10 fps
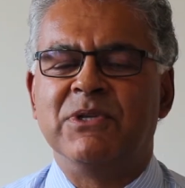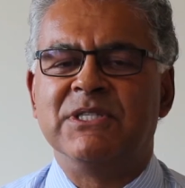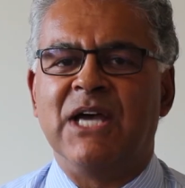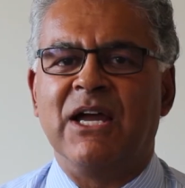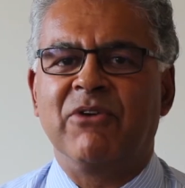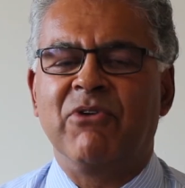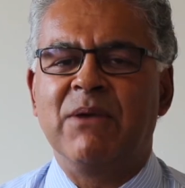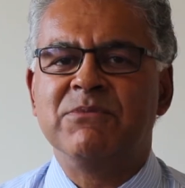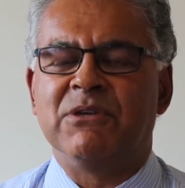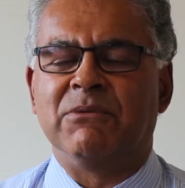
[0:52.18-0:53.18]
with
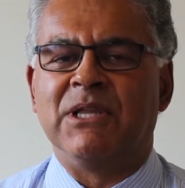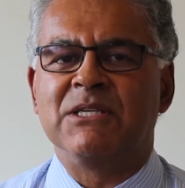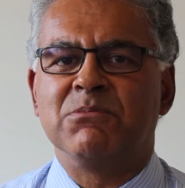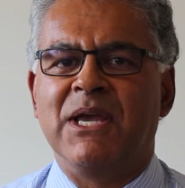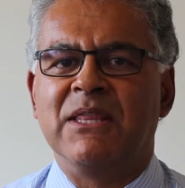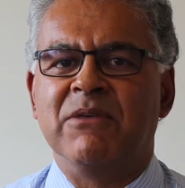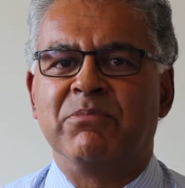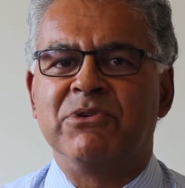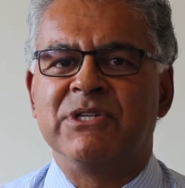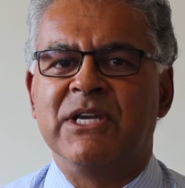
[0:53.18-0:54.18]
diagrams that will explain the
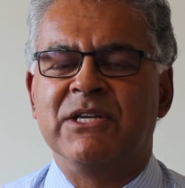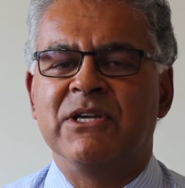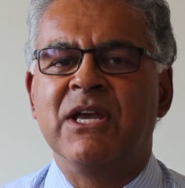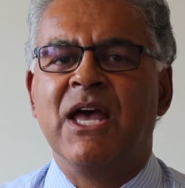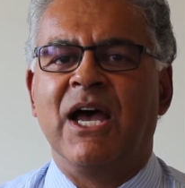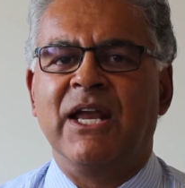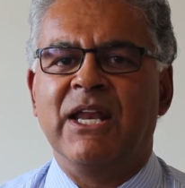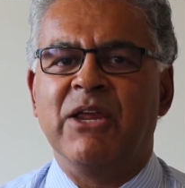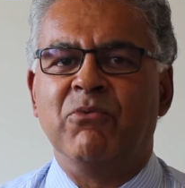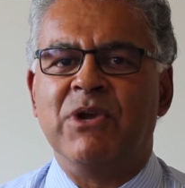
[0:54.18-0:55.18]
procedure and
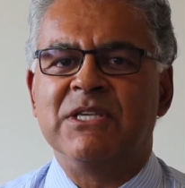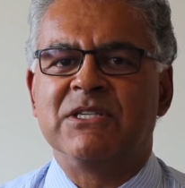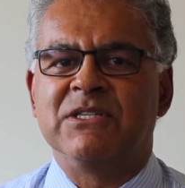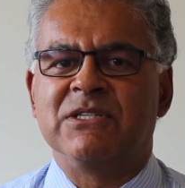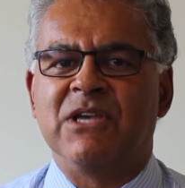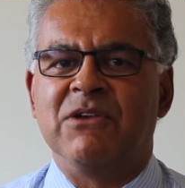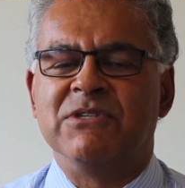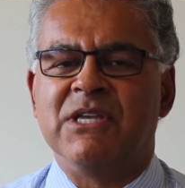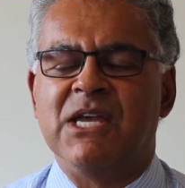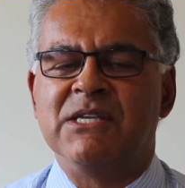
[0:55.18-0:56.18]
any risks
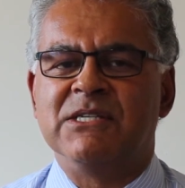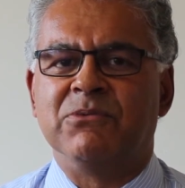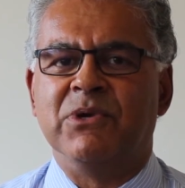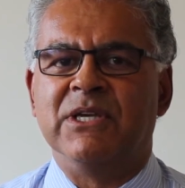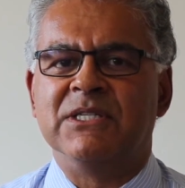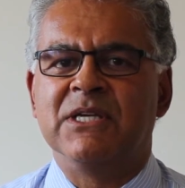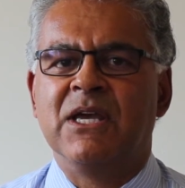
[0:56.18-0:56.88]
associated with it.